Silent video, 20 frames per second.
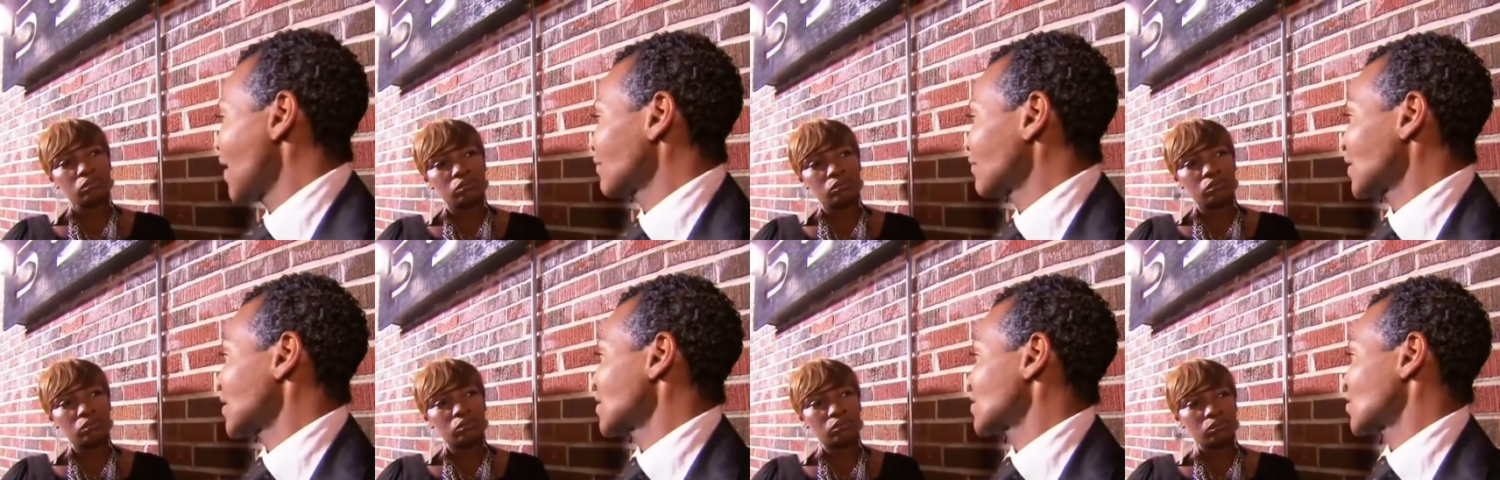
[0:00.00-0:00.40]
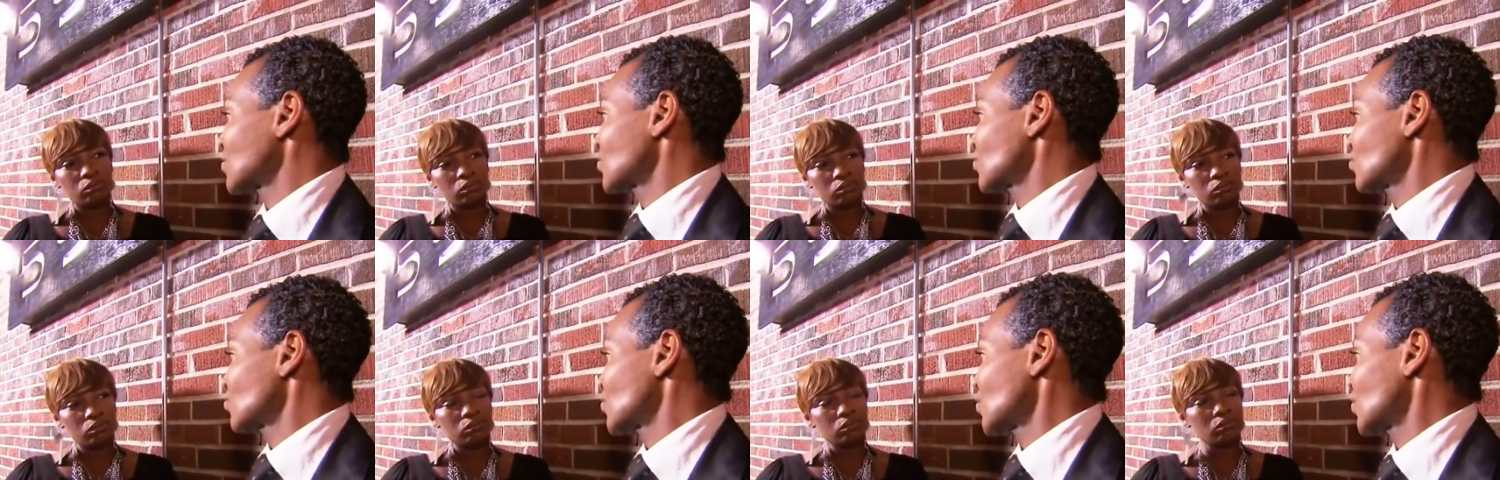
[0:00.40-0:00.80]
Speaker 1: things to do
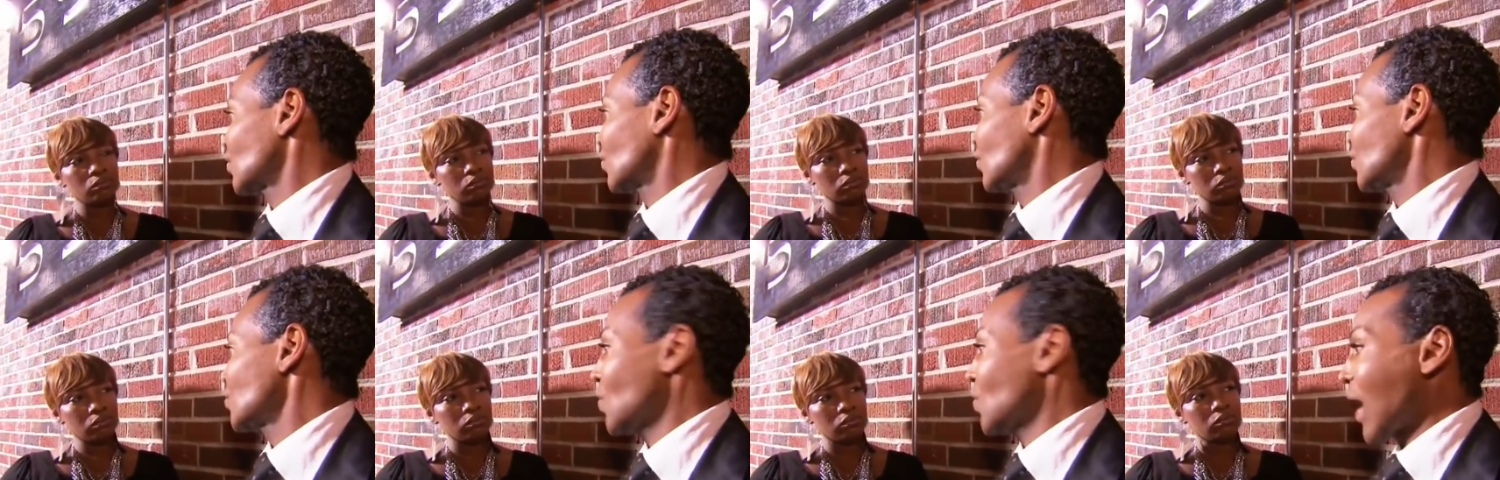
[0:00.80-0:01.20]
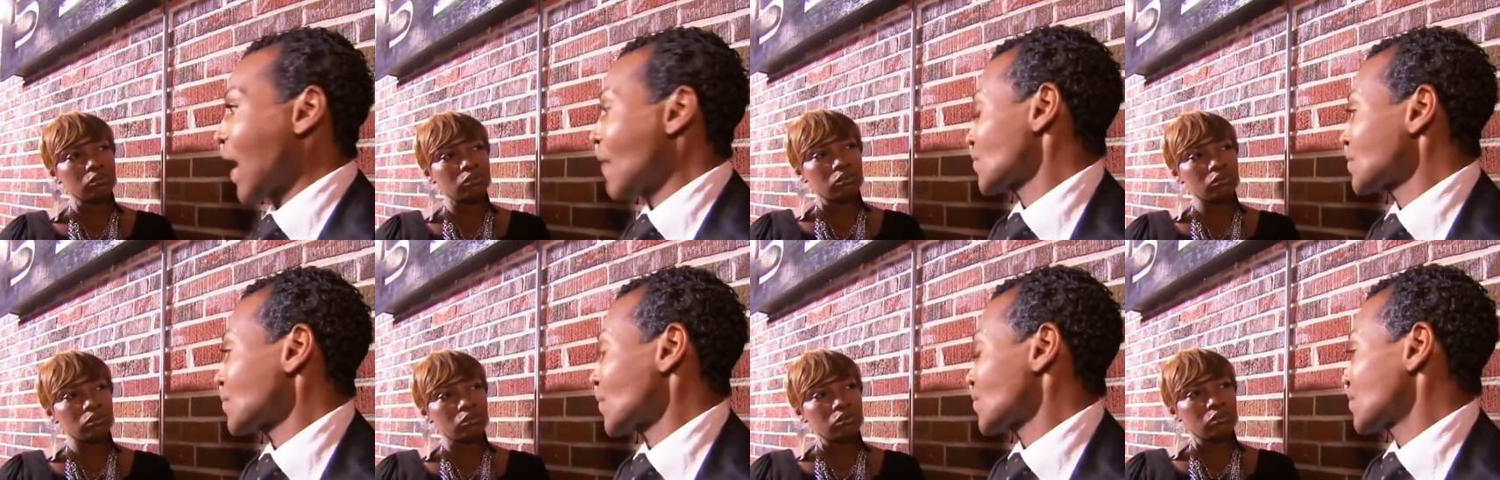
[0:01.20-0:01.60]
too. You know, I was
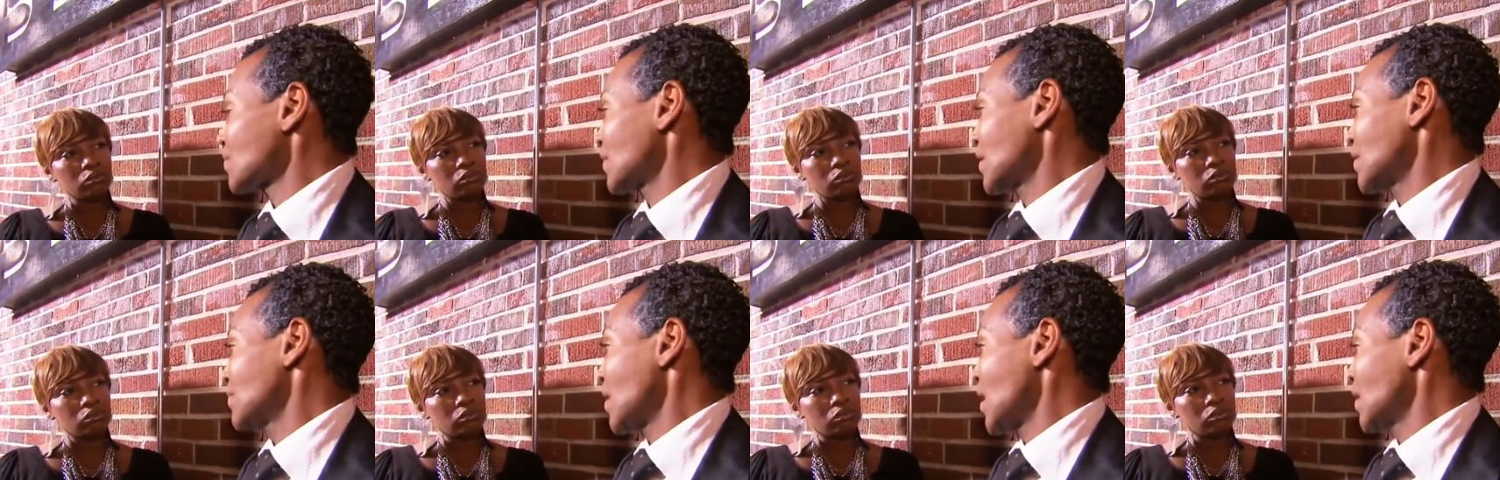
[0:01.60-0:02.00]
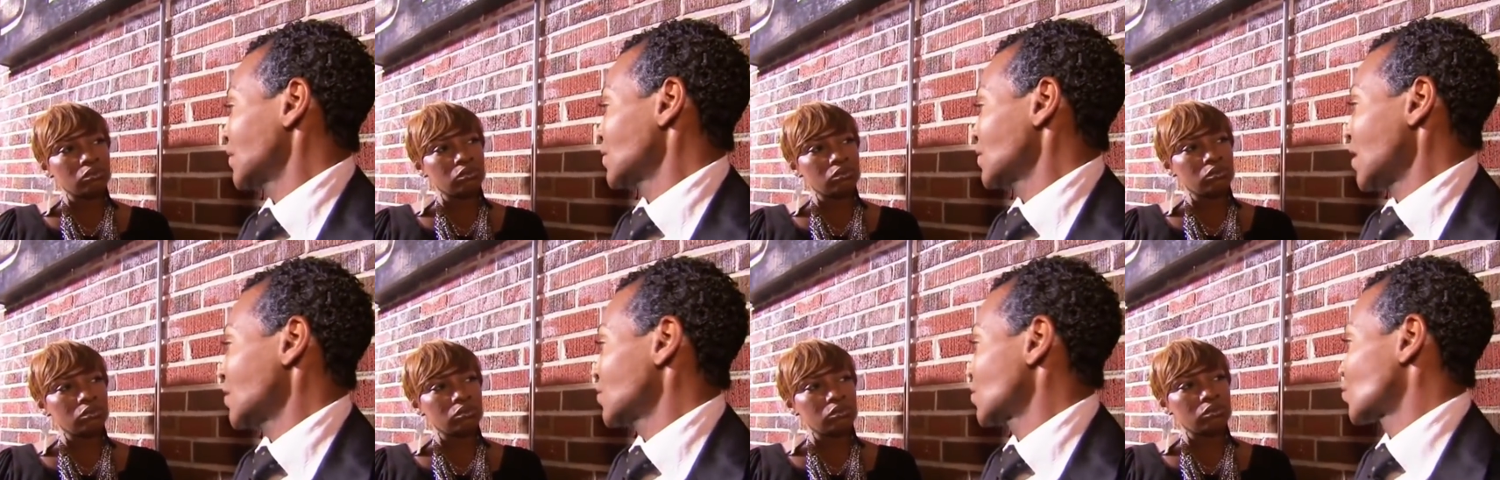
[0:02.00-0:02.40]
supposed to be in, in, in
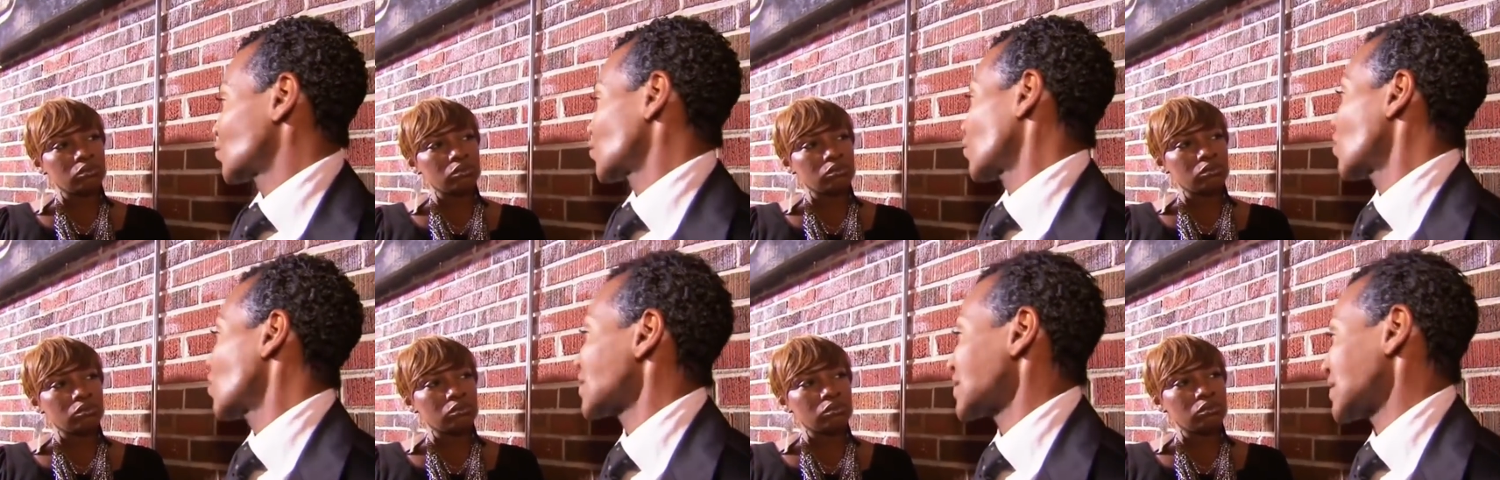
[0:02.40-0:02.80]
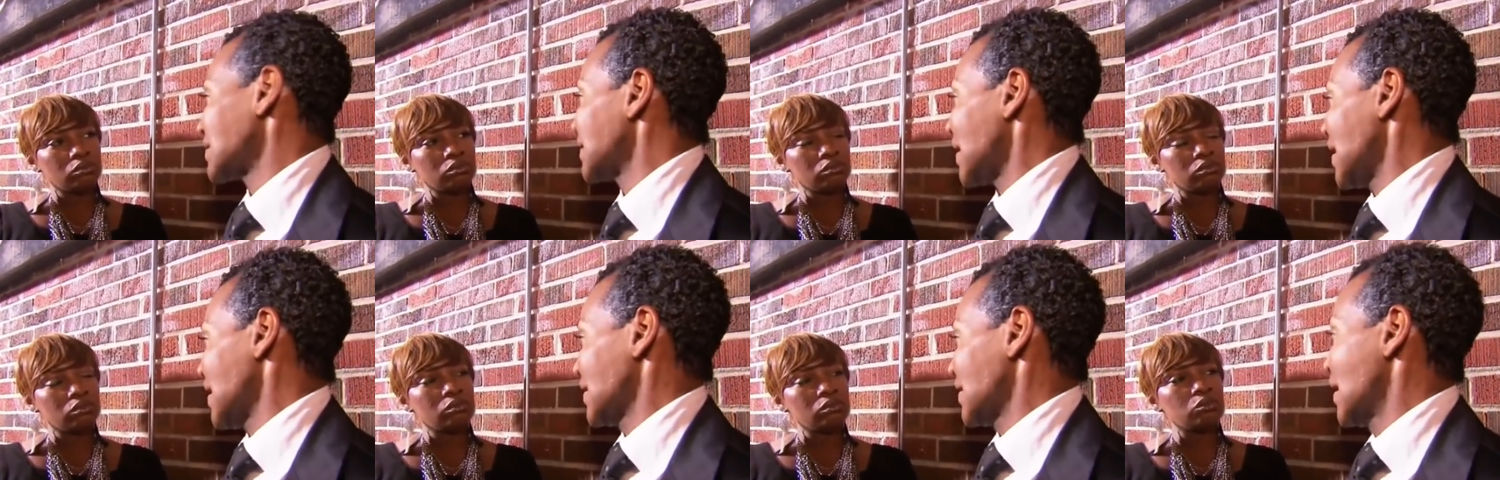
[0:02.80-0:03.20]
Detroit
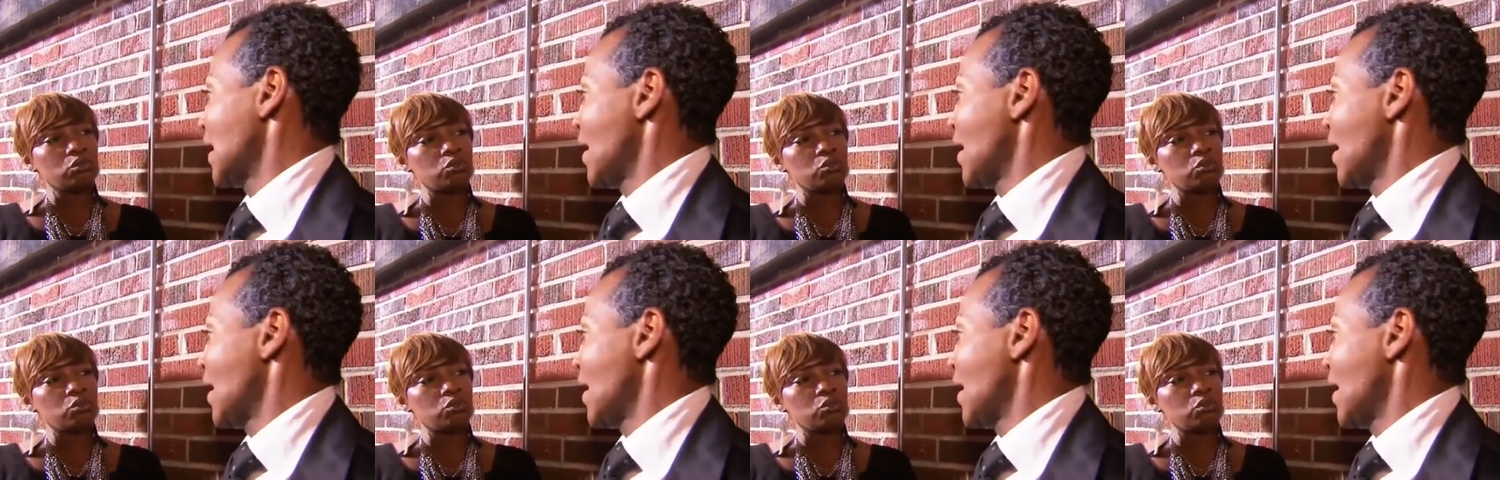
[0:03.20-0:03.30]
tonight, right.